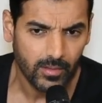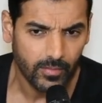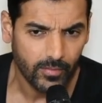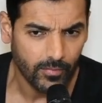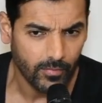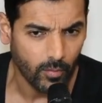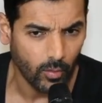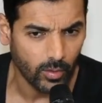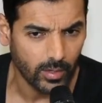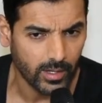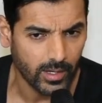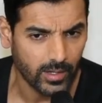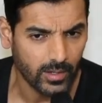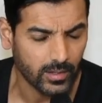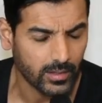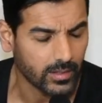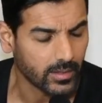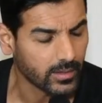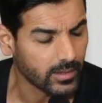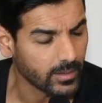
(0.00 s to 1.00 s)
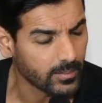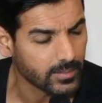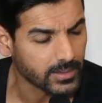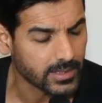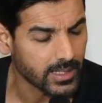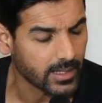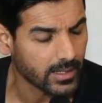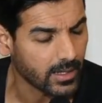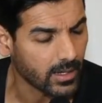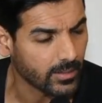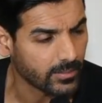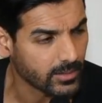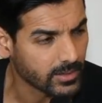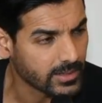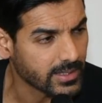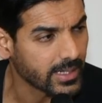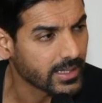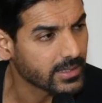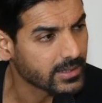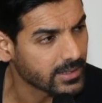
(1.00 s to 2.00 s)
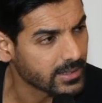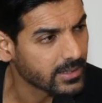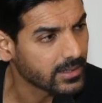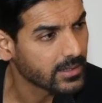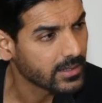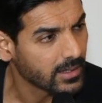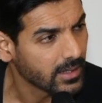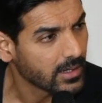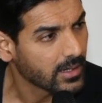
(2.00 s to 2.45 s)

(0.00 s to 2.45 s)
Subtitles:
14 or 13% down to 6.